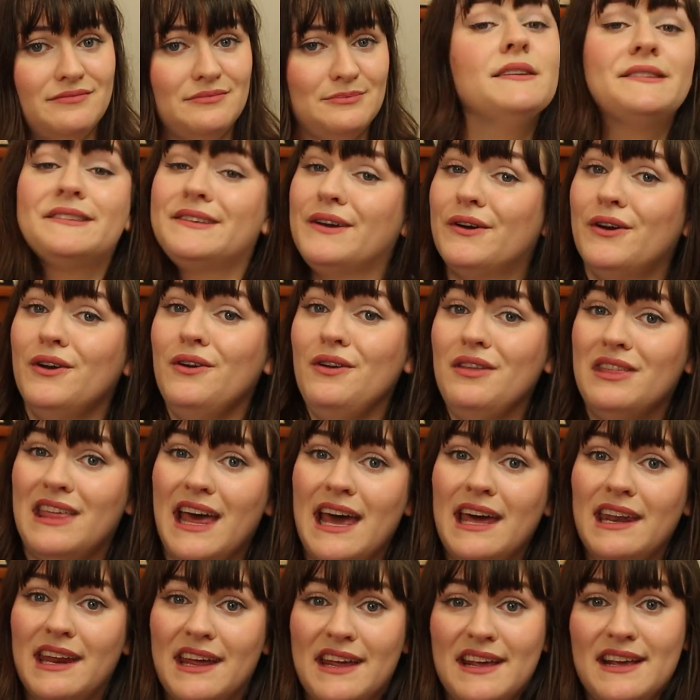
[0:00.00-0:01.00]
So
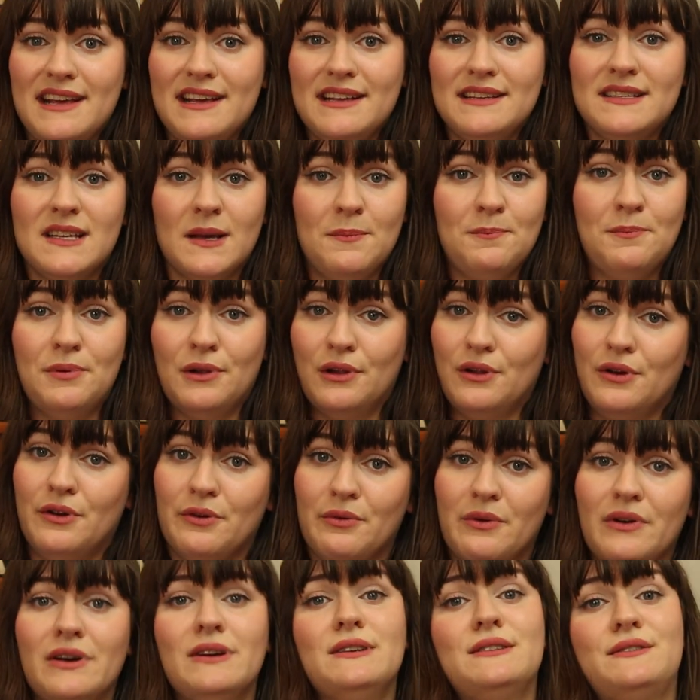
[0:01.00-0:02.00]
that is Blue
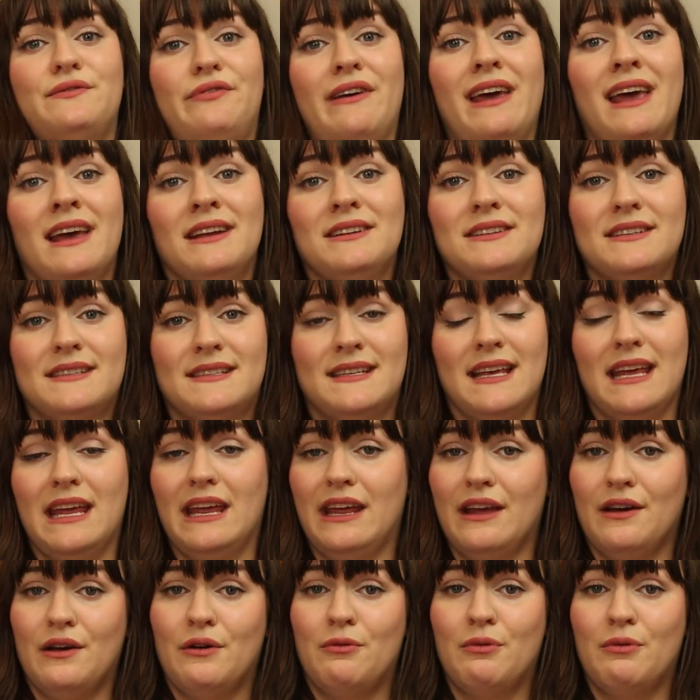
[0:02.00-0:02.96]
Rose Fantasy